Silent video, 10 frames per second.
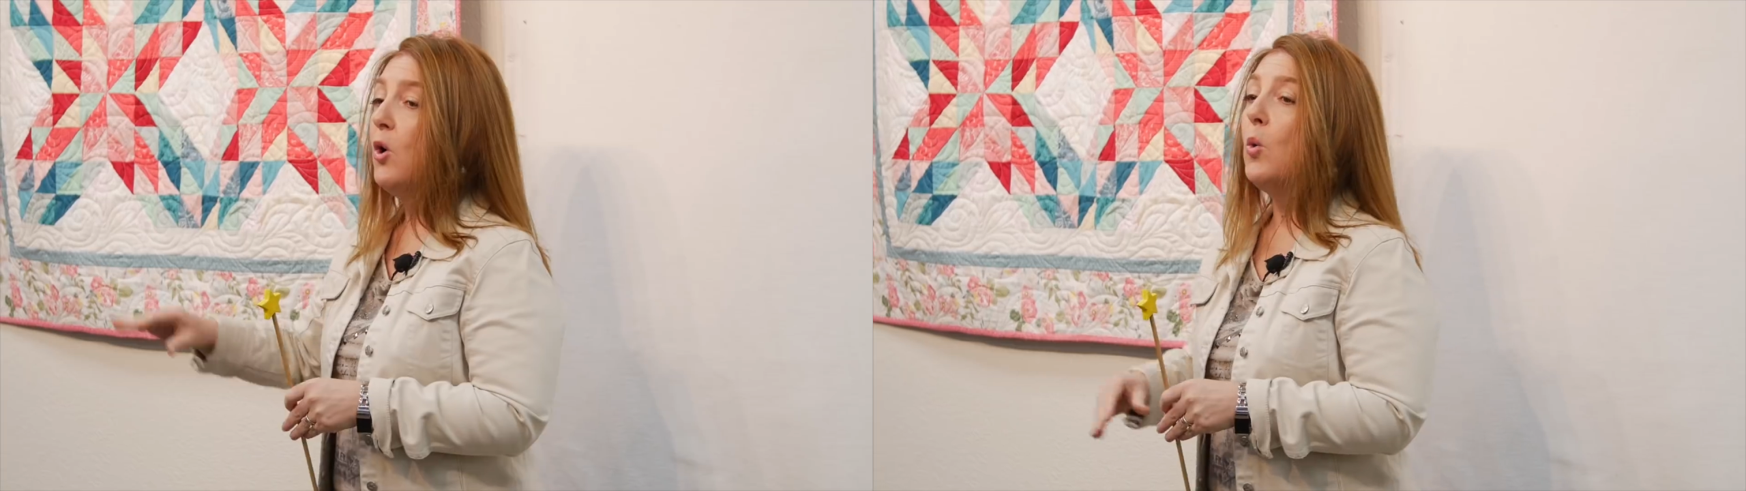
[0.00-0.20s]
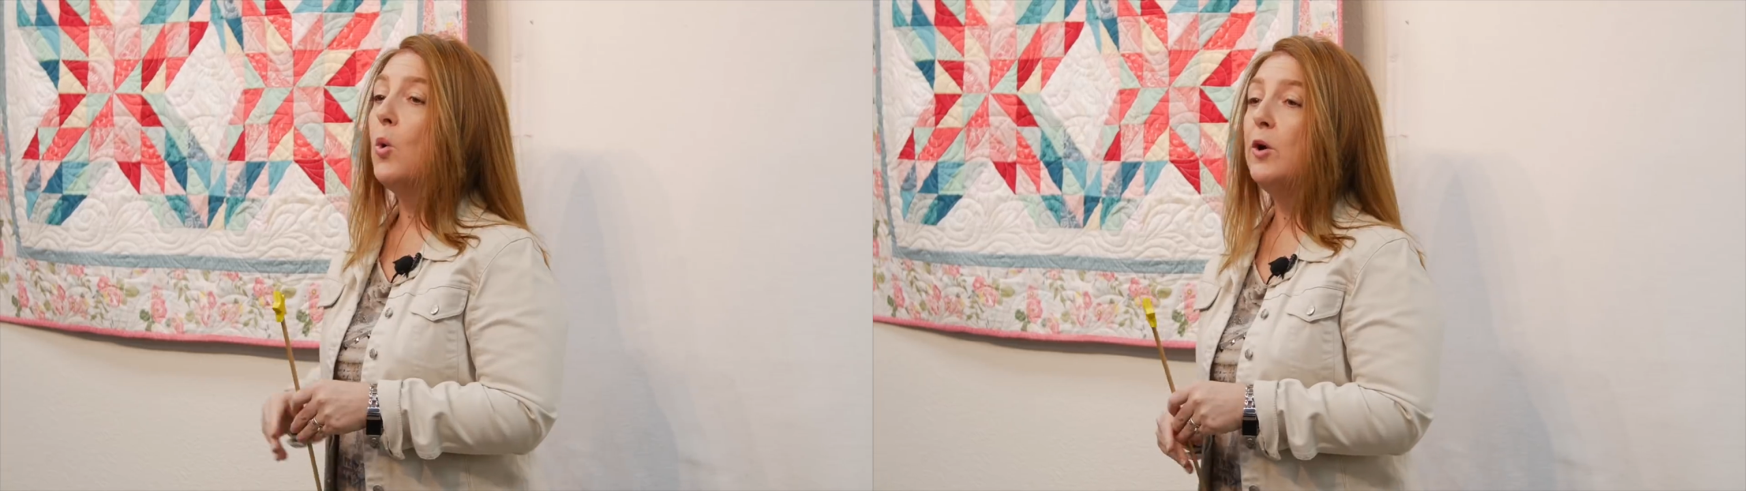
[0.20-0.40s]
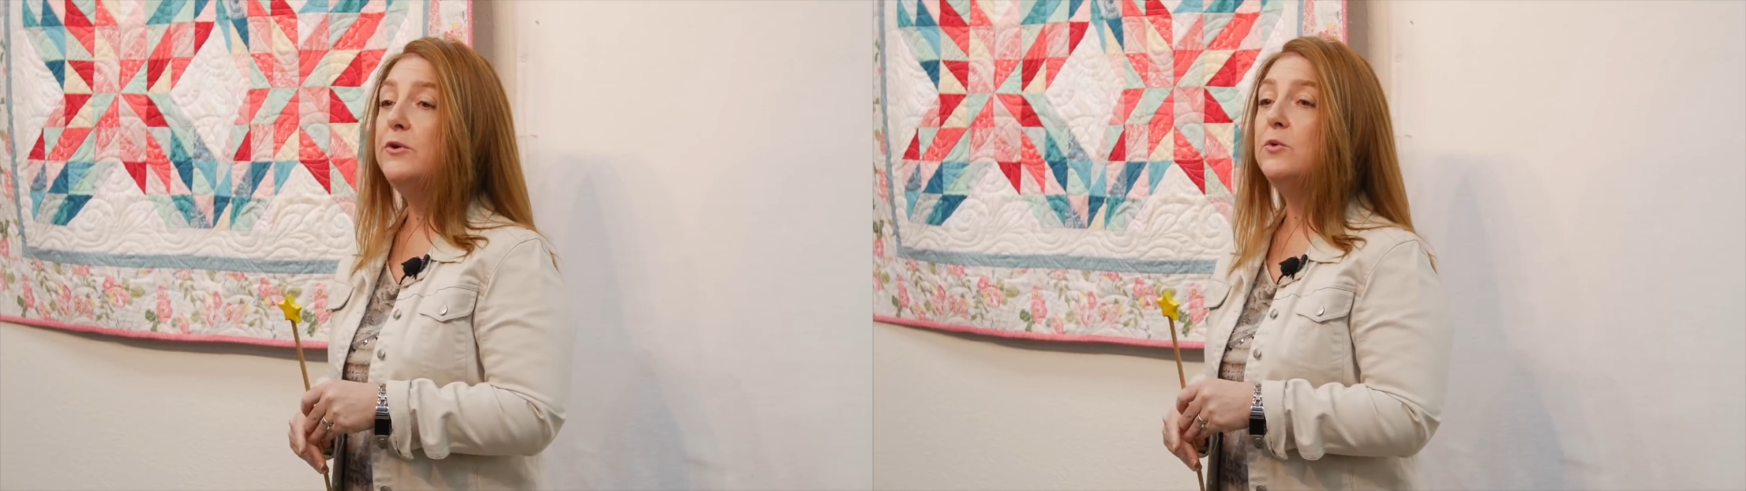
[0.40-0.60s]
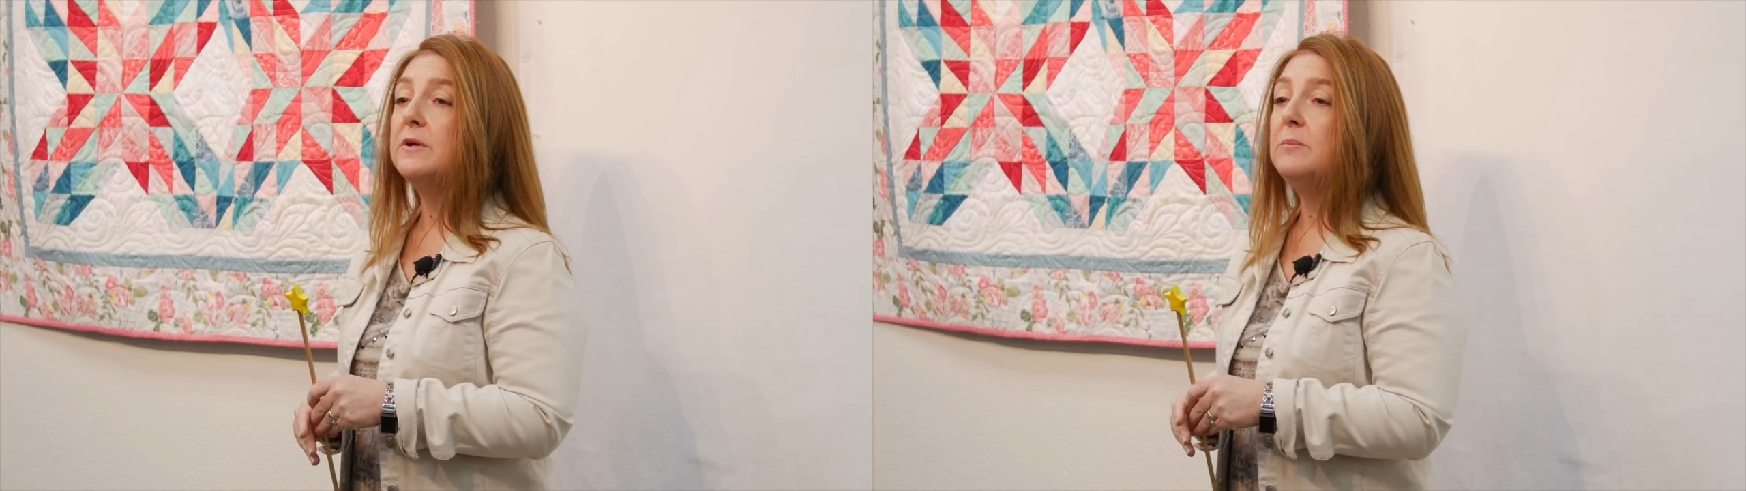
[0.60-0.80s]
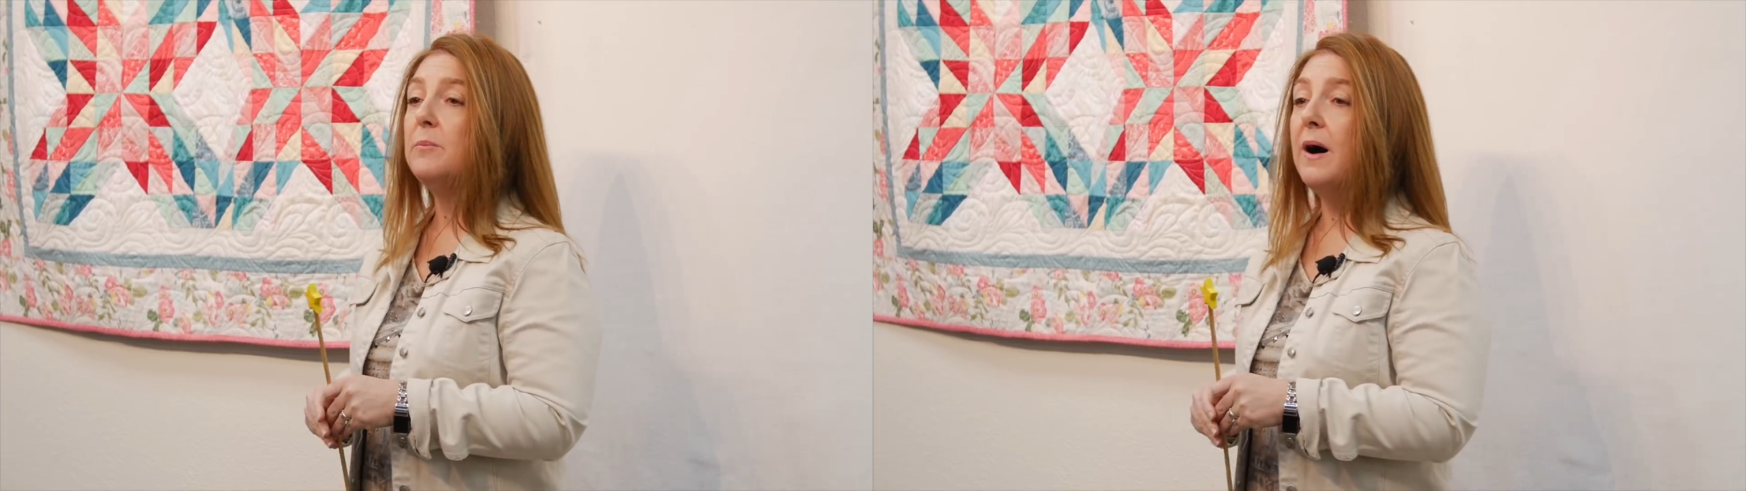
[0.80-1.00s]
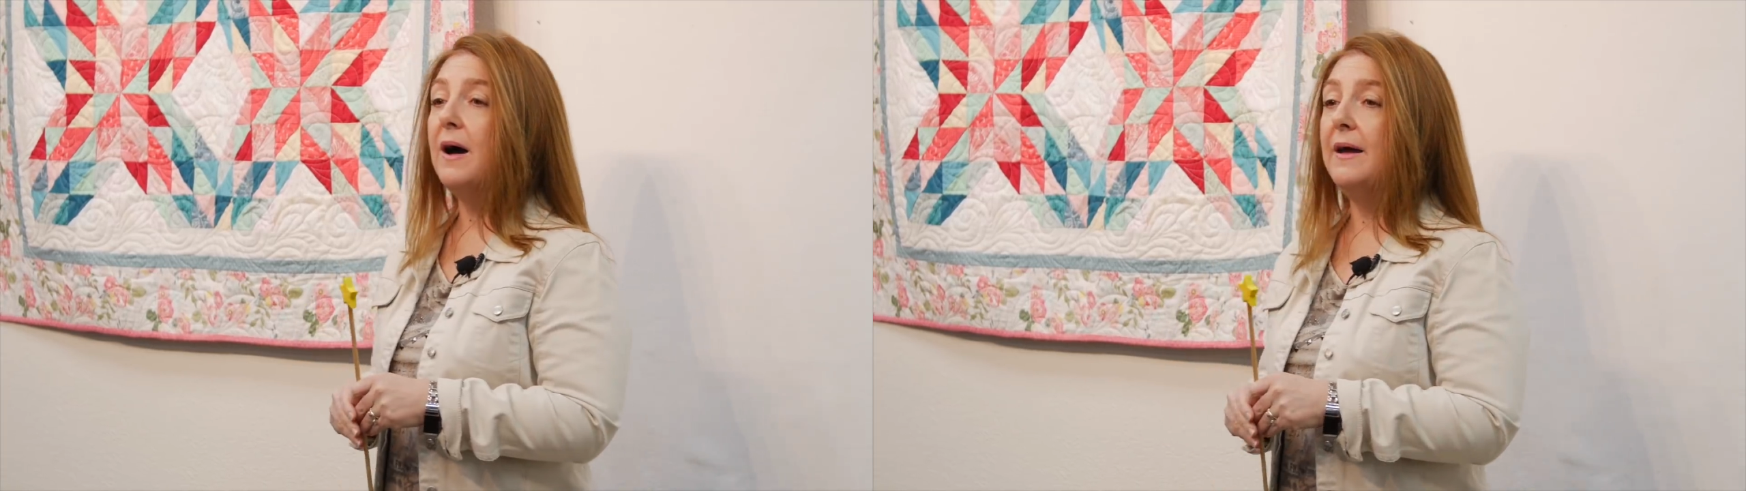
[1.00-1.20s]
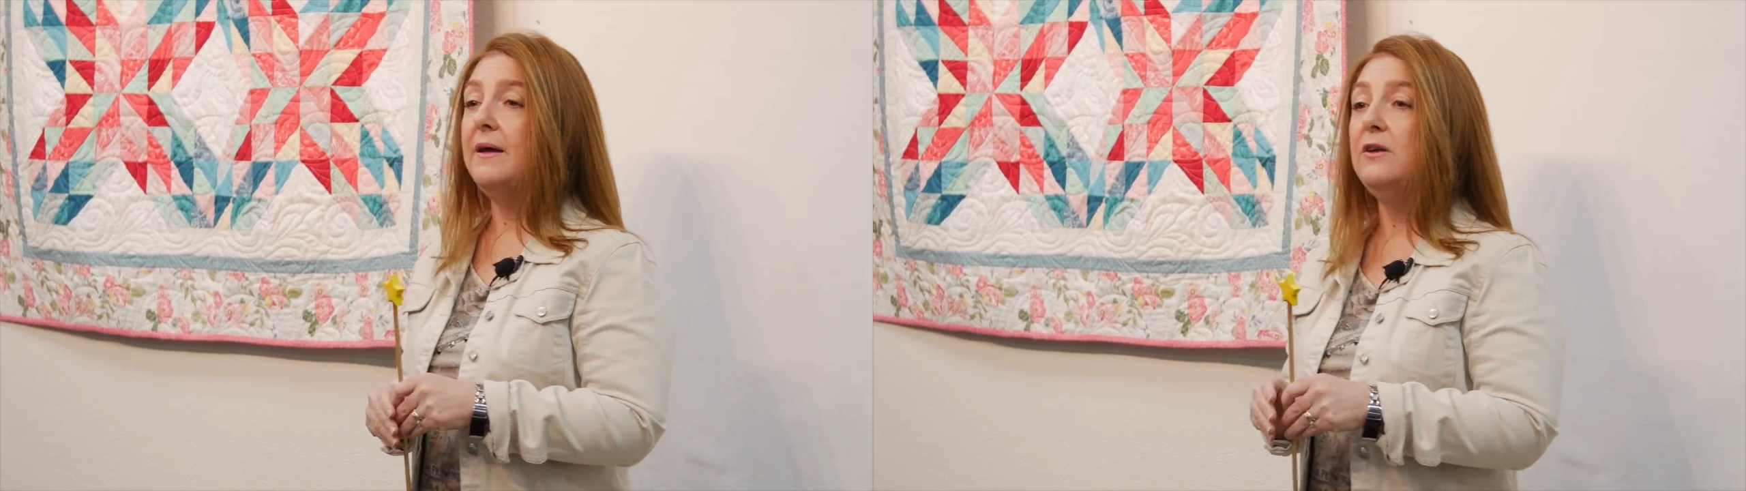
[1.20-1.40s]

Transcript: Or you can buy